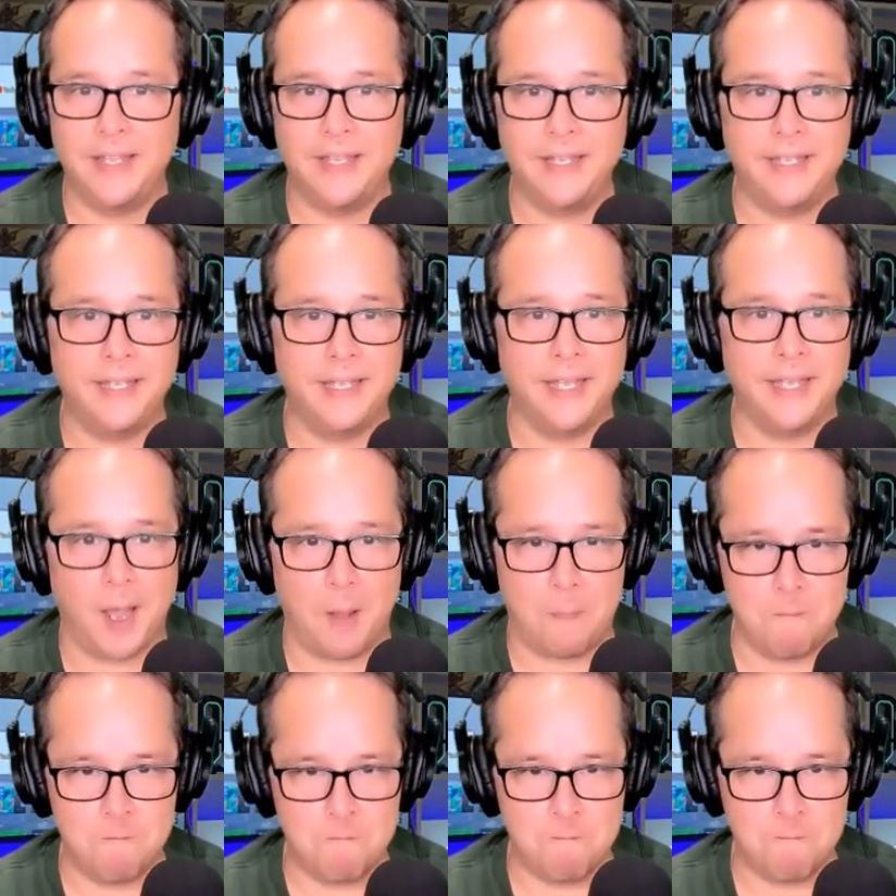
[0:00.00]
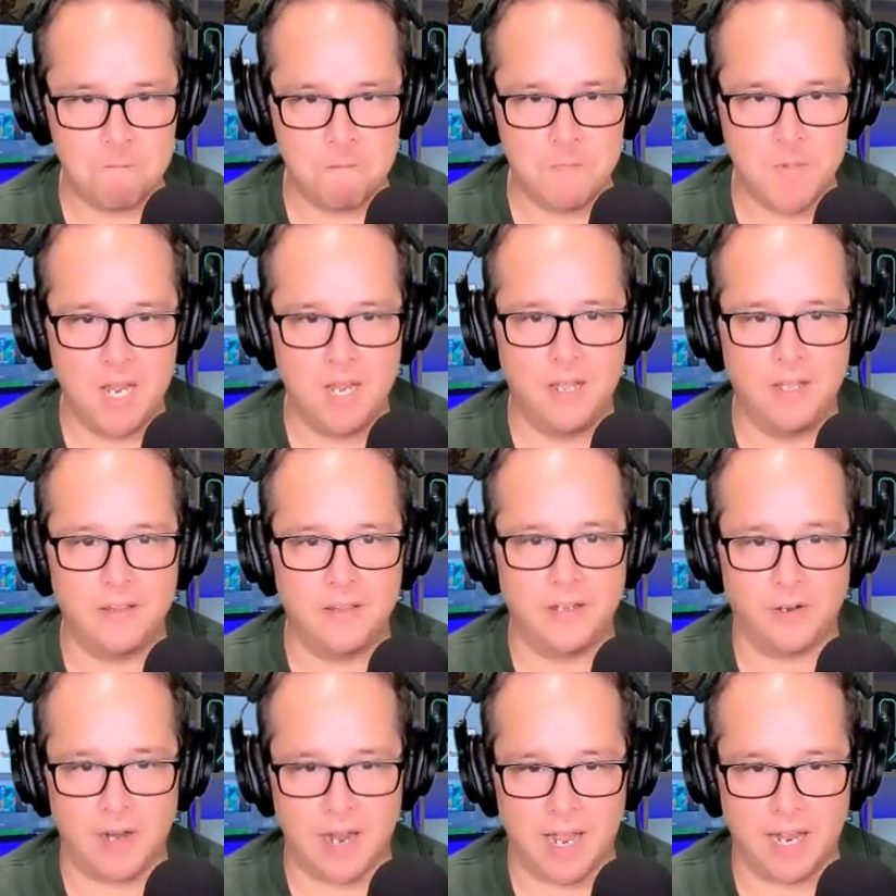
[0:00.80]
Yeah,
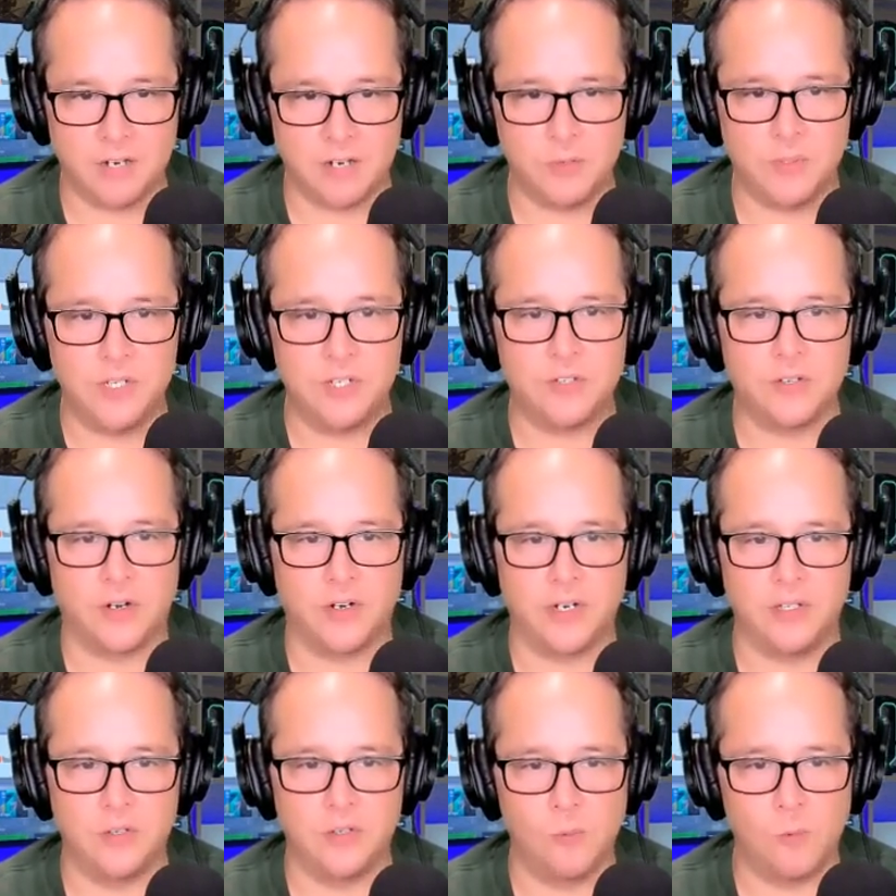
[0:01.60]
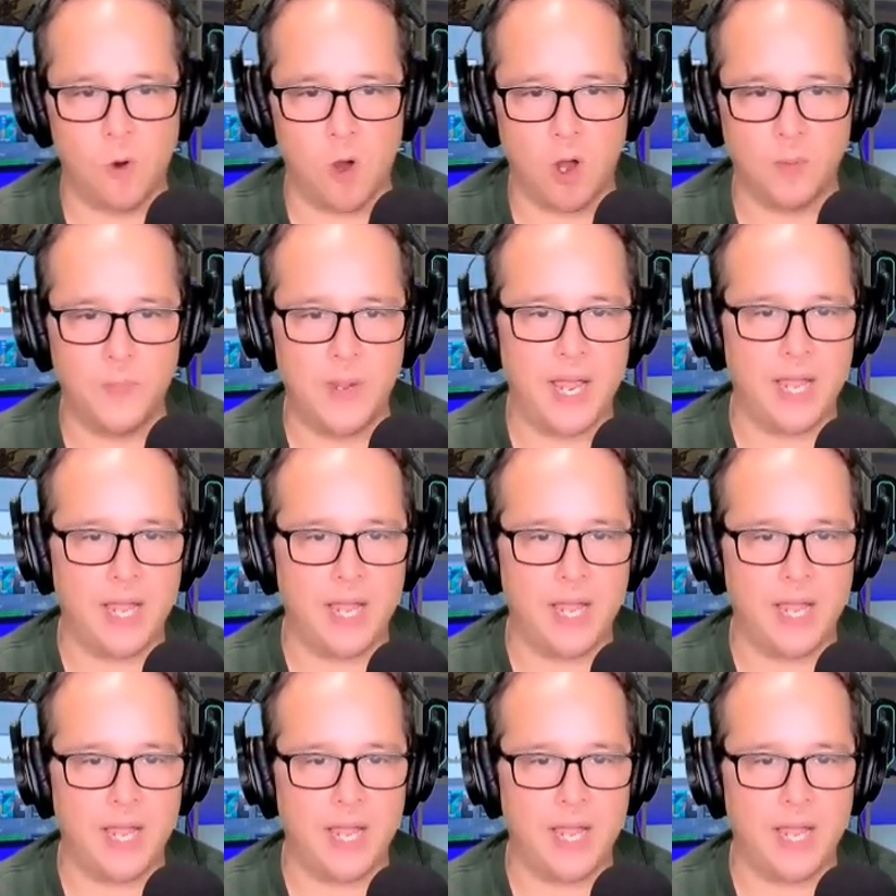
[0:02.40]
they're actually starting to walk